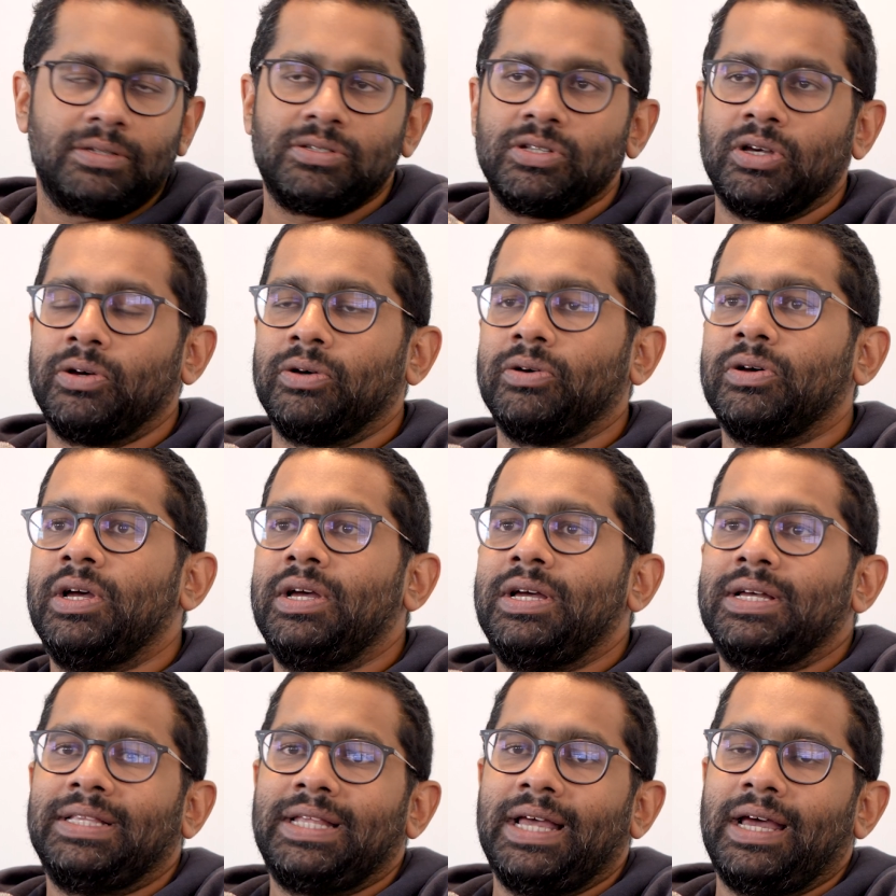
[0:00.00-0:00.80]
So
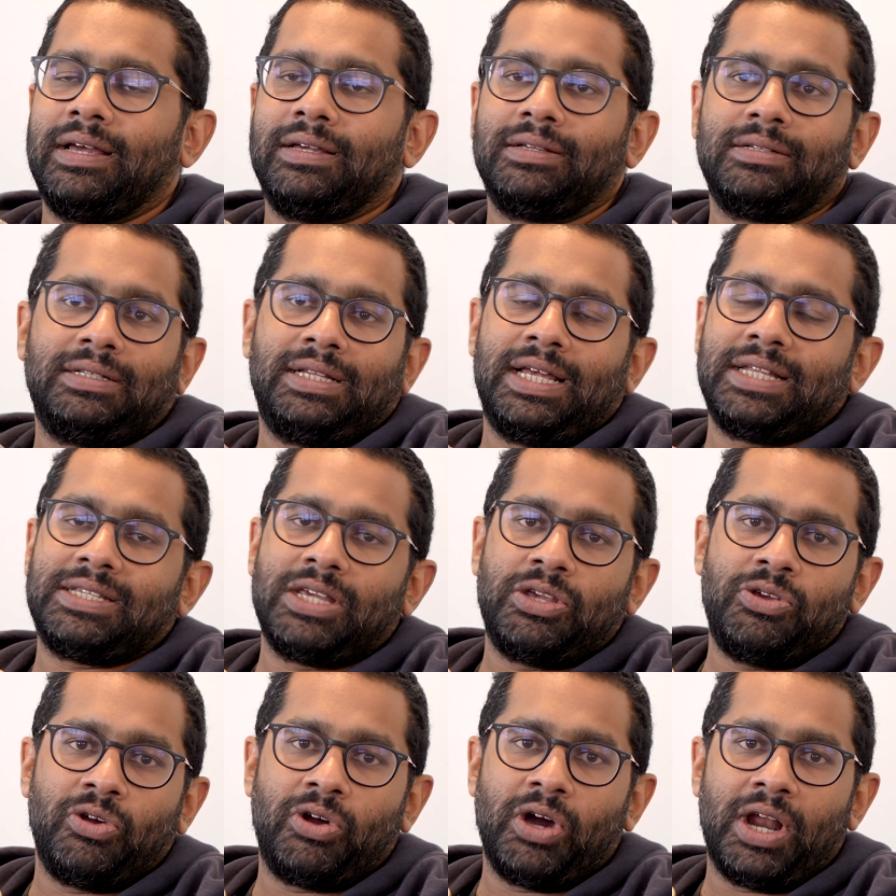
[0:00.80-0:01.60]
that, let's
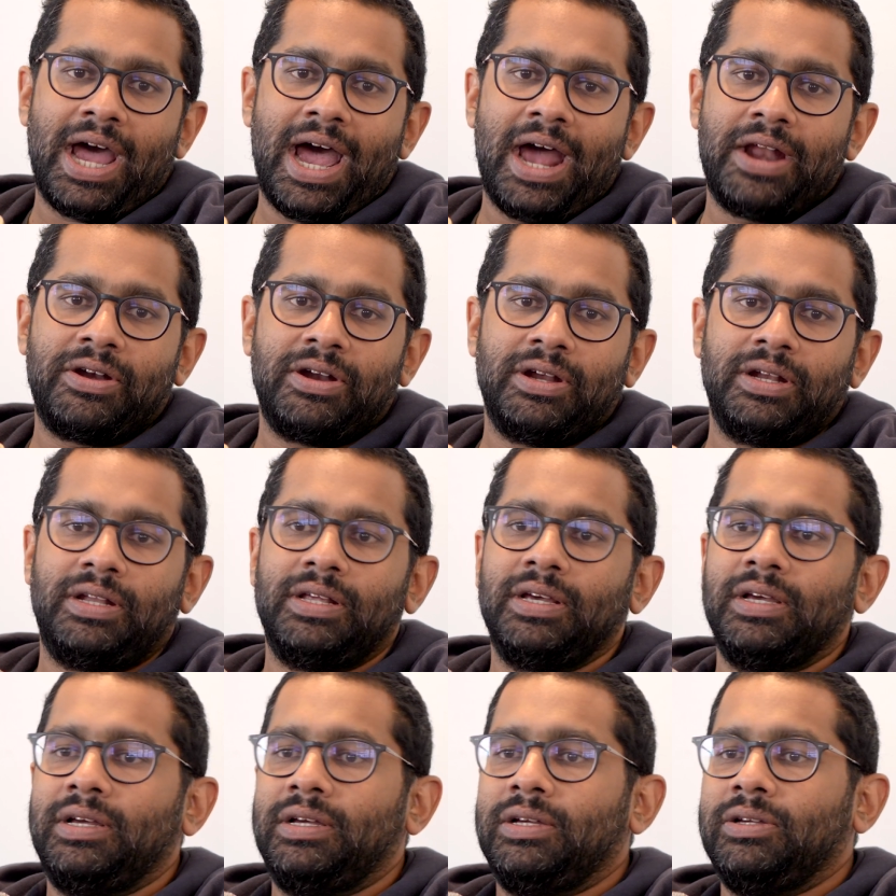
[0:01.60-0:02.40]
say you got
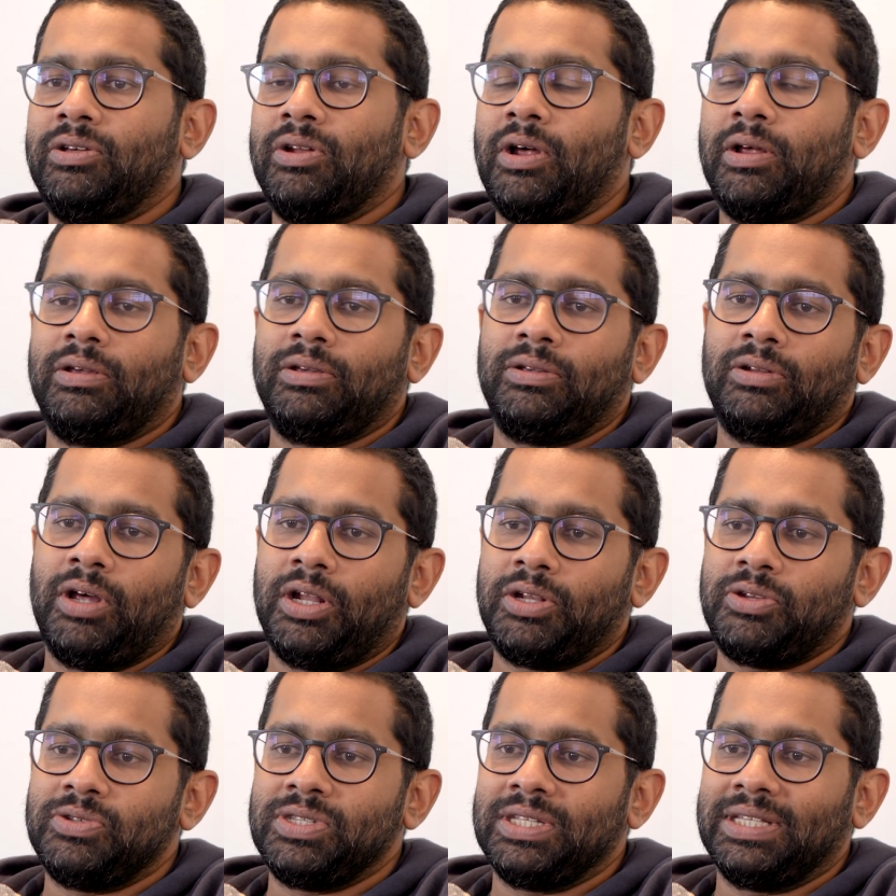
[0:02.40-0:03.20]
100, you're
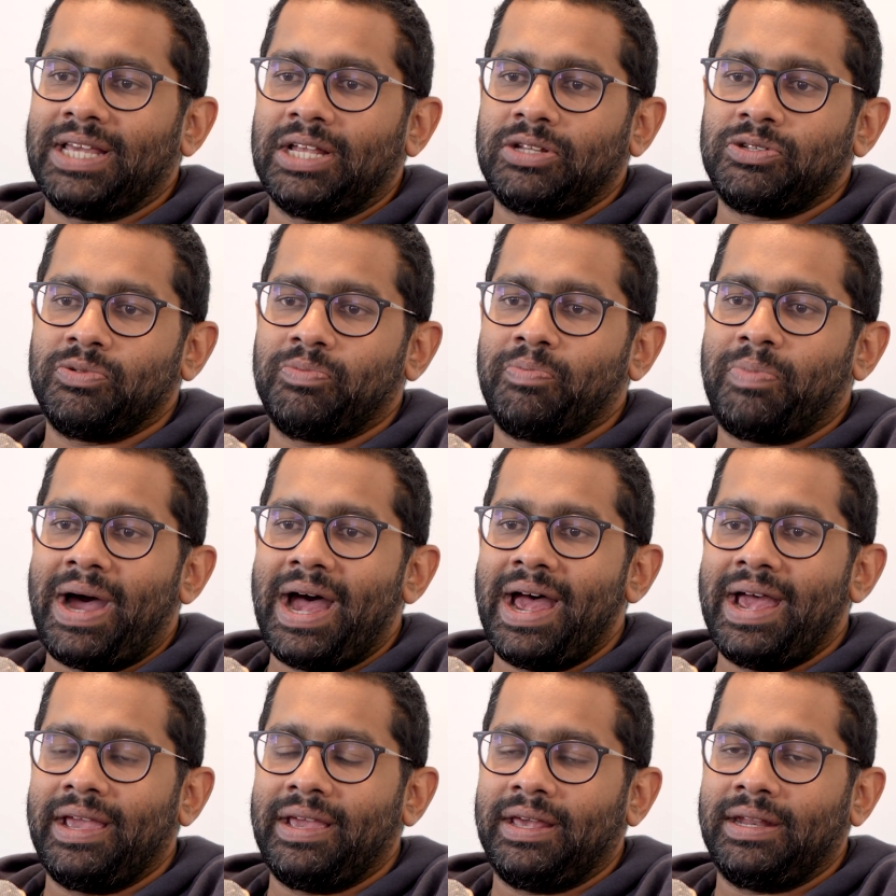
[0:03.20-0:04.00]
not using that to
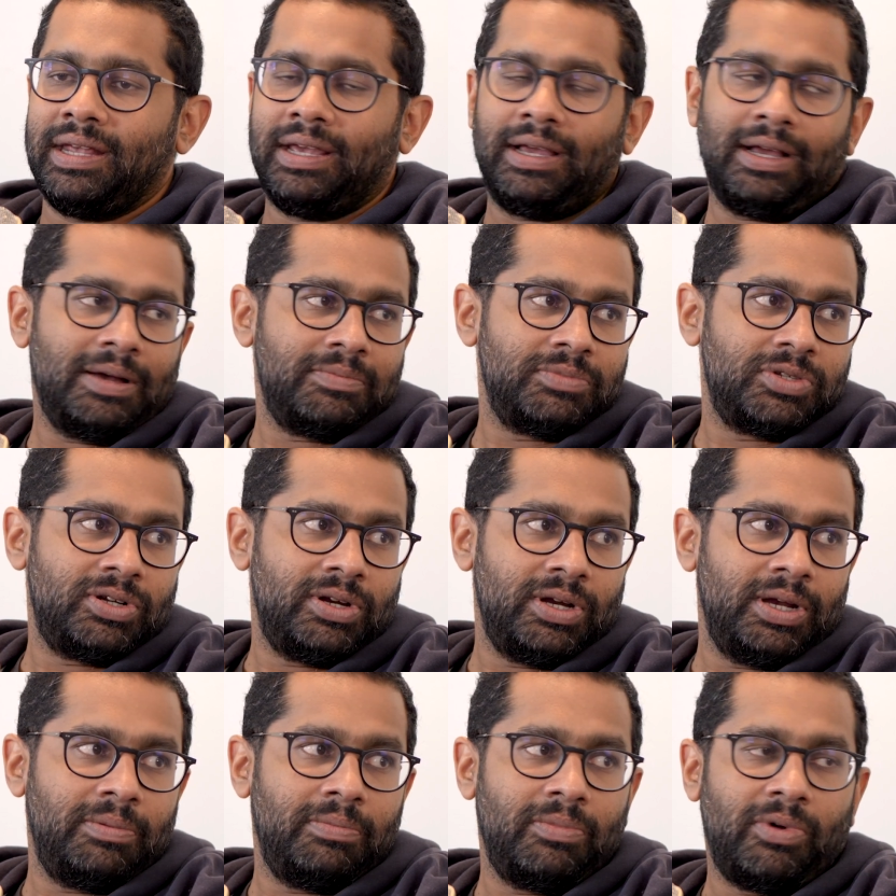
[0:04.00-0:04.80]
buy an income
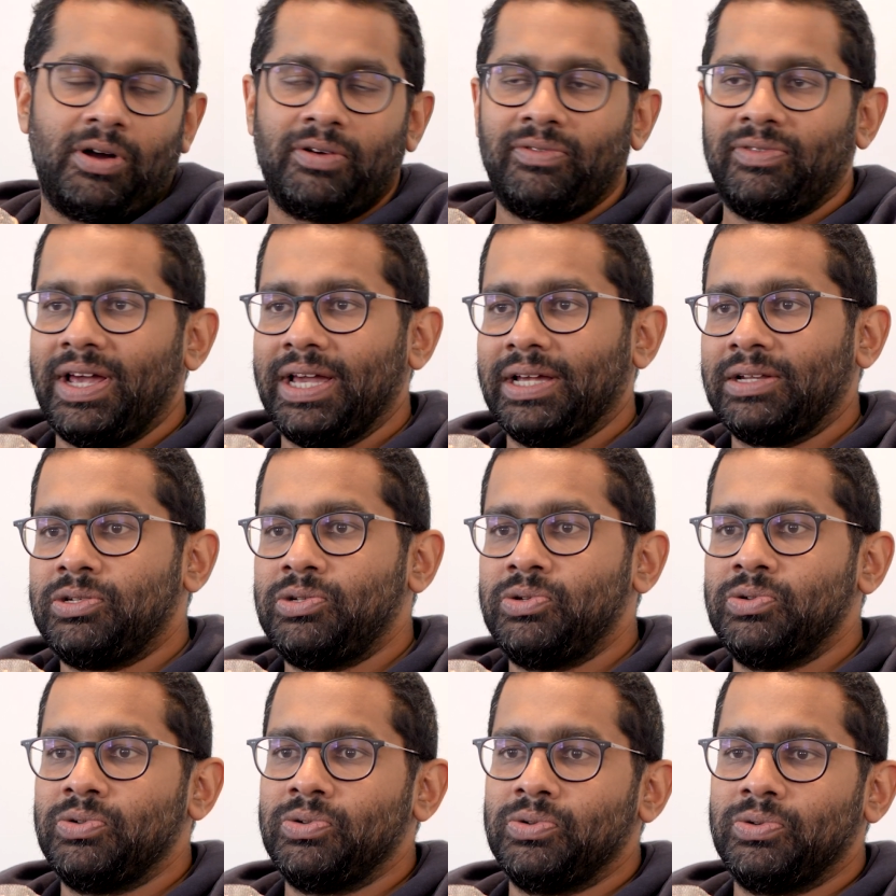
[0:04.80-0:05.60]
stream of like
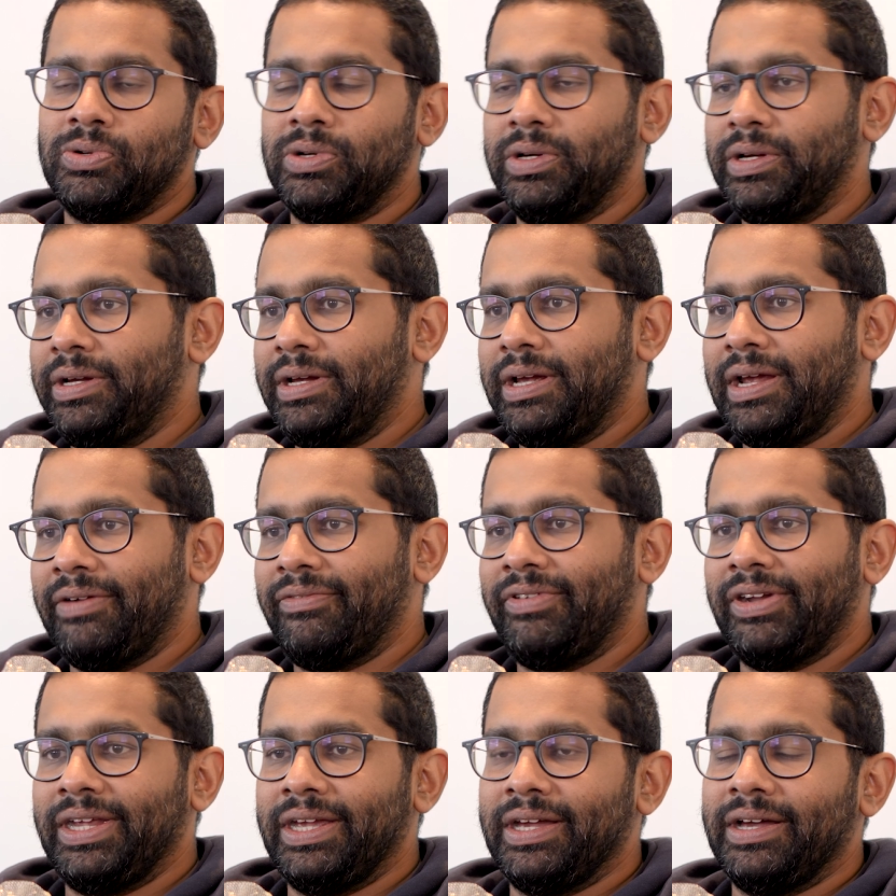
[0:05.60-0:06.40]
2
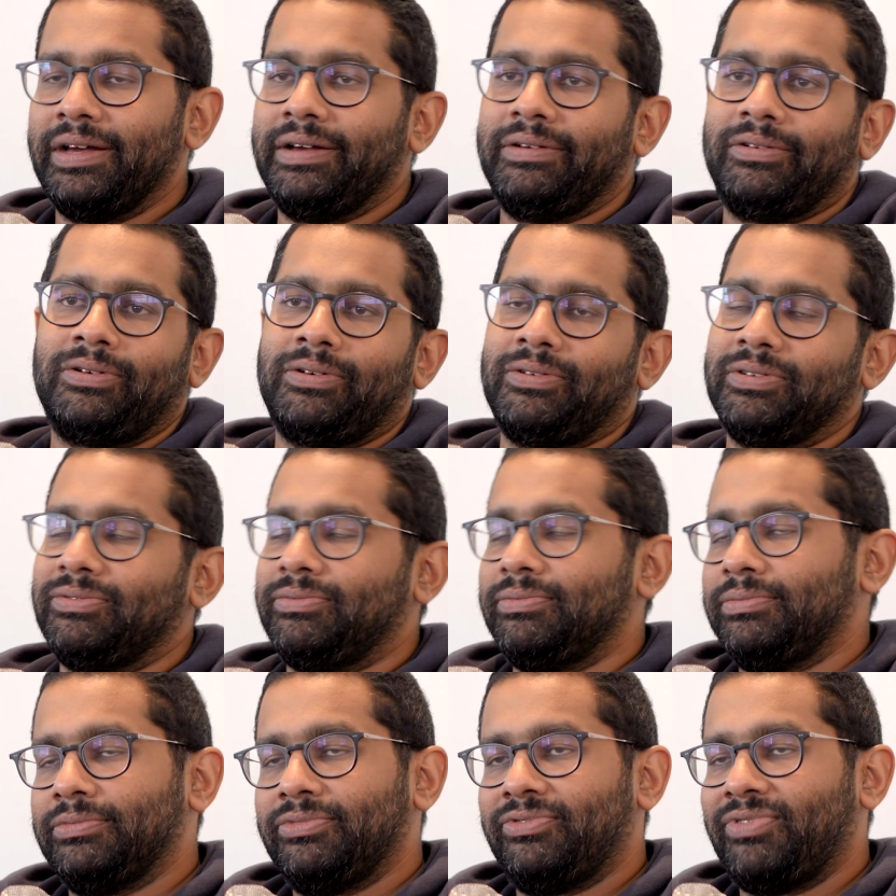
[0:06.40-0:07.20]
every year or
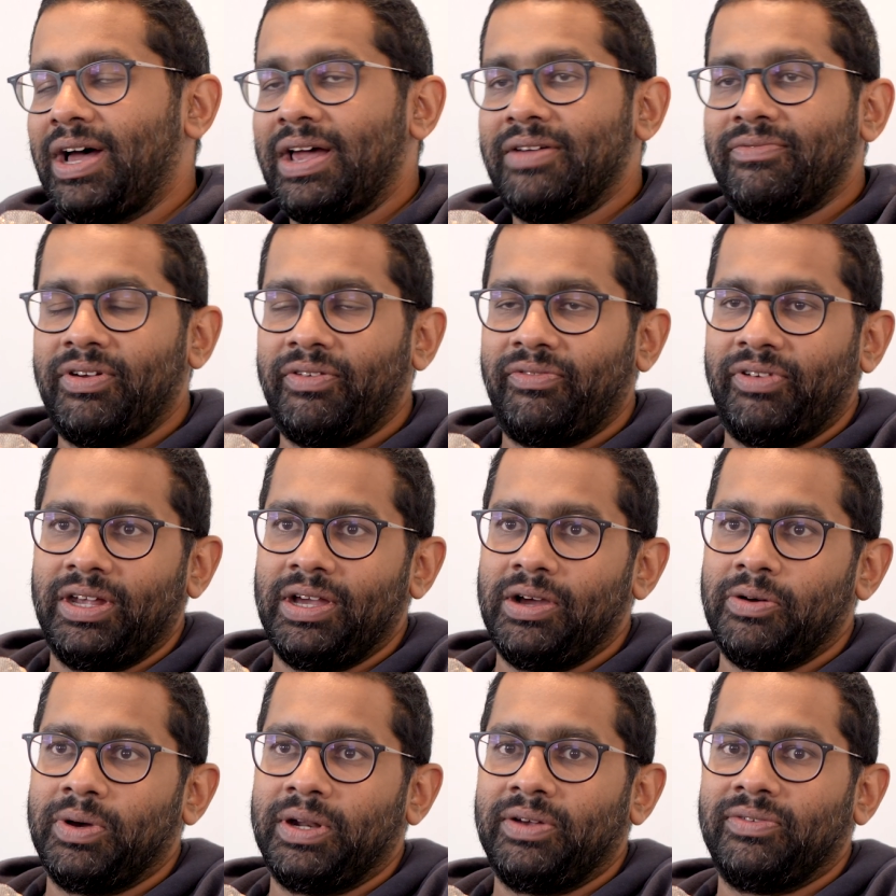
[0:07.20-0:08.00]
5 every
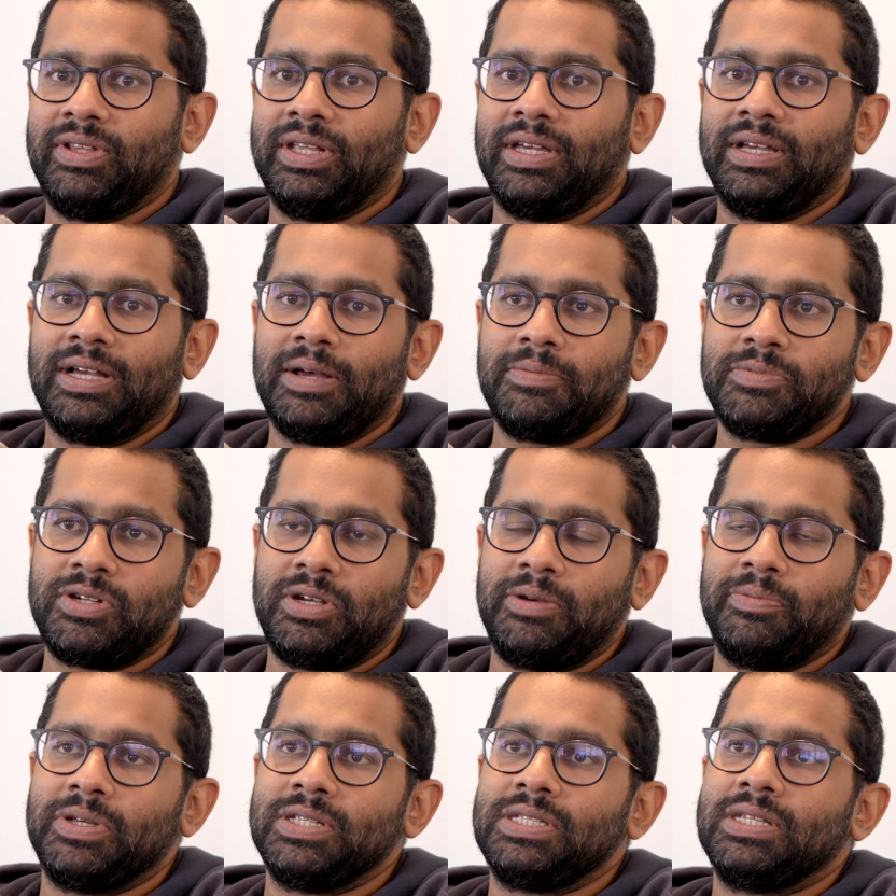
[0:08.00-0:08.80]
year, whatever the income
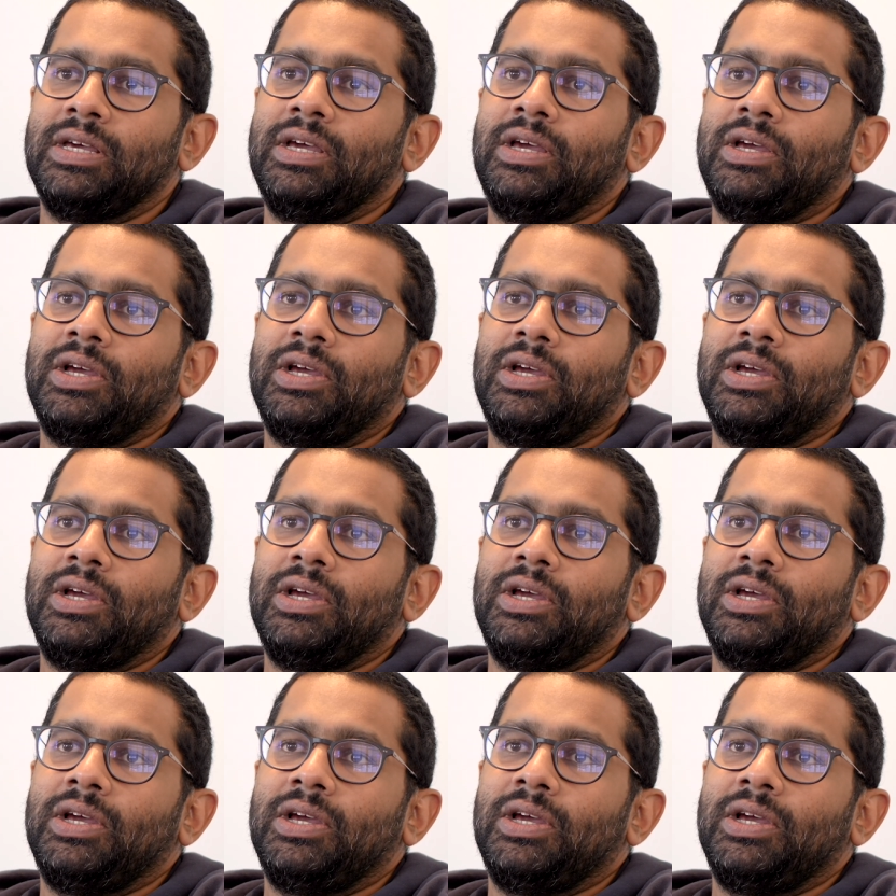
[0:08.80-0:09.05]
stream is.